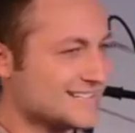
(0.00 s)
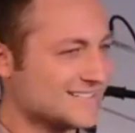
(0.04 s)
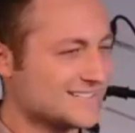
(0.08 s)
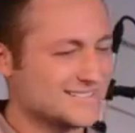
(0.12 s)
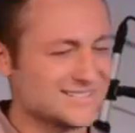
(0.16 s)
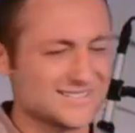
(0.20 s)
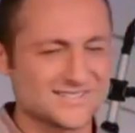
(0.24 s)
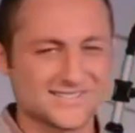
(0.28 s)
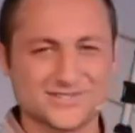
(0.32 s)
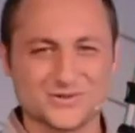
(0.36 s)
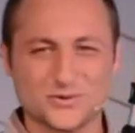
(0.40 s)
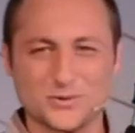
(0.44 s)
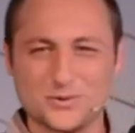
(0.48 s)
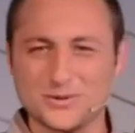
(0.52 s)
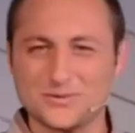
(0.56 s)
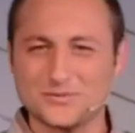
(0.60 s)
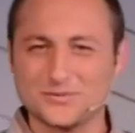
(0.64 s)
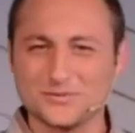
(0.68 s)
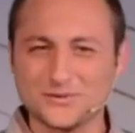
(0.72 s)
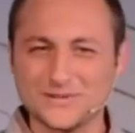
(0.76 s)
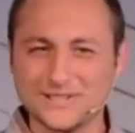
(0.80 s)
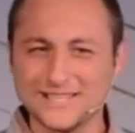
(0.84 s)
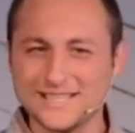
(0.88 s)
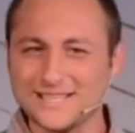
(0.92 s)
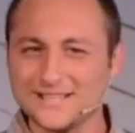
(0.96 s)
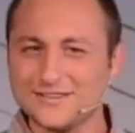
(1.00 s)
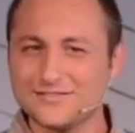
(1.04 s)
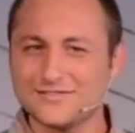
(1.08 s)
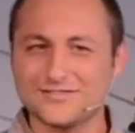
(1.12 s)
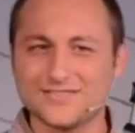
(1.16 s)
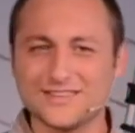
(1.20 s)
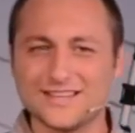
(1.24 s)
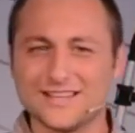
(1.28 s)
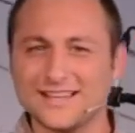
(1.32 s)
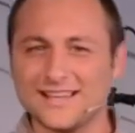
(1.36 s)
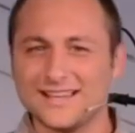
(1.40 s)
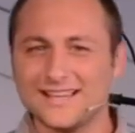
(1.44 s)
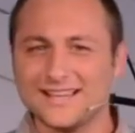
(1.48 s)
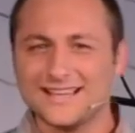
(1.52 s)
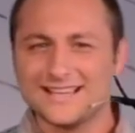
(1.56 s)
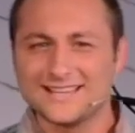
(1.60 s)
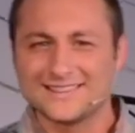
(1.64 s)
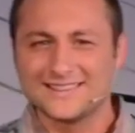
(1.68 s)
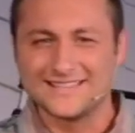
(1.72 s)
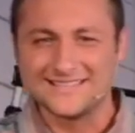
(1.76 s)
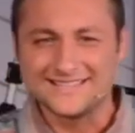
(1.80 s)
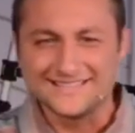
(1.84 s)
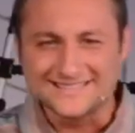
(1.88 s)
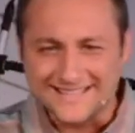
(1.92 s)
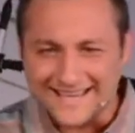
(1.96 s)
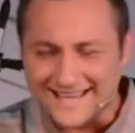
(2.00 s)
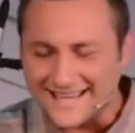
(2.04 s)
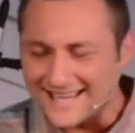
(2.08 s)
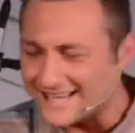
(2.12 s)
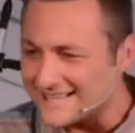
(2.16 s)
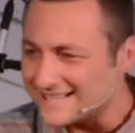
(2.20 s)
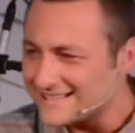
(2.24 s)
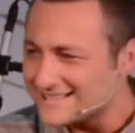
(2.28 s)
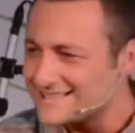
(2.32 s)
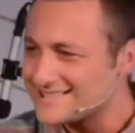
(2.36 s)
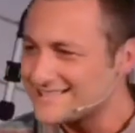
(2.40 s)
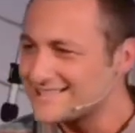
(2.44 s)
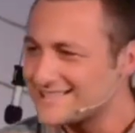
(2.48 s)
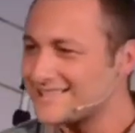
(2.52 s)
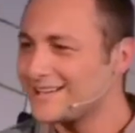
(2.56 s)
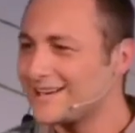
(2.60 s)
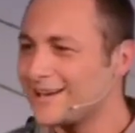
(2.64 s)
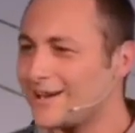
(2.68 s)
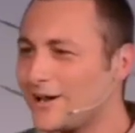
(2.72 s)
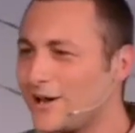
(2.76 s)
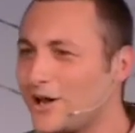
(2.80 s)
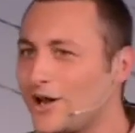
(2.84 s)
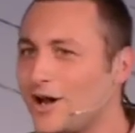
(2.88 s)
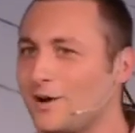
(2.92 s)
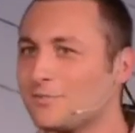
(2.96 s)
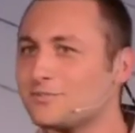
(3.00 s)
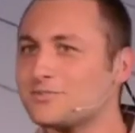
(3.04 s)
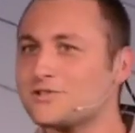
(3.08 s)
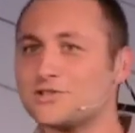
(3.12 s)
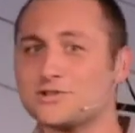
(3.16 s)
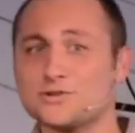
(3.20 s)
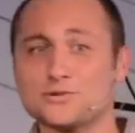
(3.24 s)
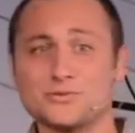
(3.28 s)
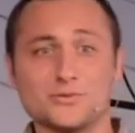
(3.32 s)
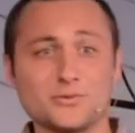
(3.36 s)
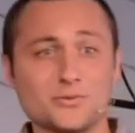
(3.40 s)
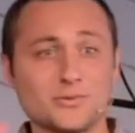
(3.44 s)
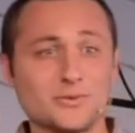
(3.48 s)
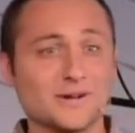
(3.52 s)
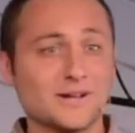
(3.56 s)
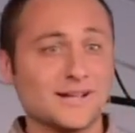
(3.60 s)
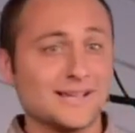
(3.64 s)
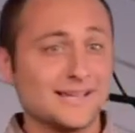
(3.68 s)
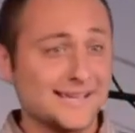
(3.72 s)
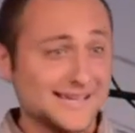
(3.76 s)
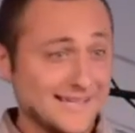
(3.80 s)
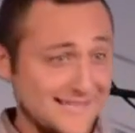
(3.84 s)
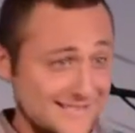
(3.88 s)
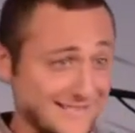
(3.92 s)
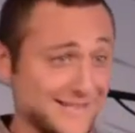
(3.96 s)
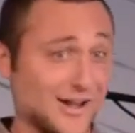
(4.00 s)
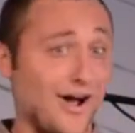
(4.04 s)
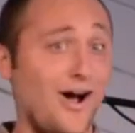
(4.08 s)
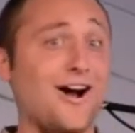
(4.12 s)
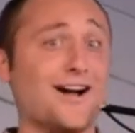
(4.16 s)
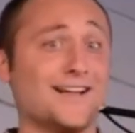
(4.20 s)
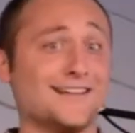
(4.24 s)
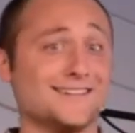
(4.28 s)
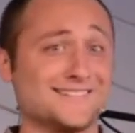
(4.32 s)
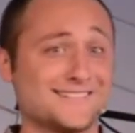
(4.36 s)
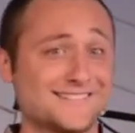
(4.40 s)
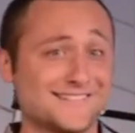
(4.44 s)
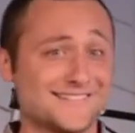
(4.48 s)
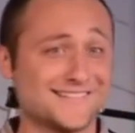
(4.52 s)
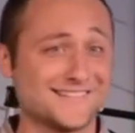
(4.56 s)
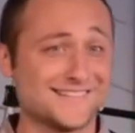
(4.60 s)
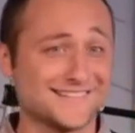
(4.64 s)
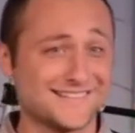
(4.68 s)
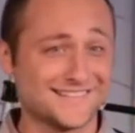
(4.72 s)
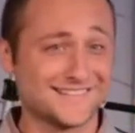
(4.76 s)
to sort of leave the, the date up to his gods.